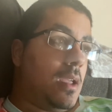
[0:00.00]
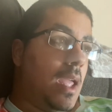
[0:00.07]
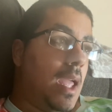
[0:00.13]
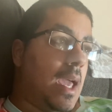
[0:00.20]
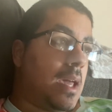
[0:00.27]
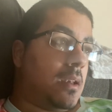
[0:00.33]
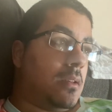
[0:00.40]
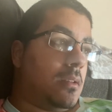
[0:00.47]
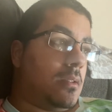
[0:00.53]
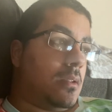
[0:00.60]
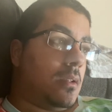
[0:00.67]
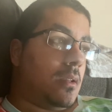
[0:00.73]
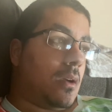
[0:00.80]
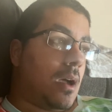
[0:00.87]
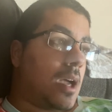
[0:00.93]
and
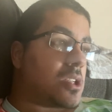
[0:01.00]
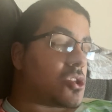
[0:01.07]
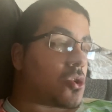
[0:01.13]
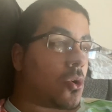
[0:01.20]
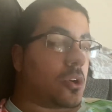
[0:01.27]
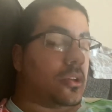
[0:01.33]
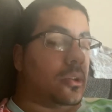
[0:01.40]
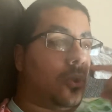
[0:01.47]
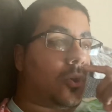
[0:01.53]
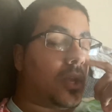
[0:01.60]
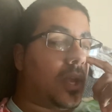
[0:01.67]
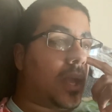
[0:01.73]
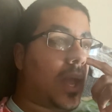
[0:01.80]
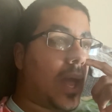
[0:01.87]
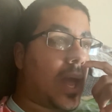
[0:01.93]
I started
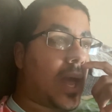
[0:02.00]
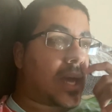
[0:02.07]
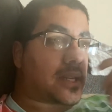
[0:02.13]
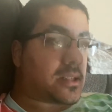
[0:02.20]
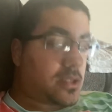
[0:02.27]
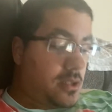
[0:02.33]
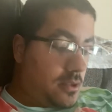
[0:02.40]
looking at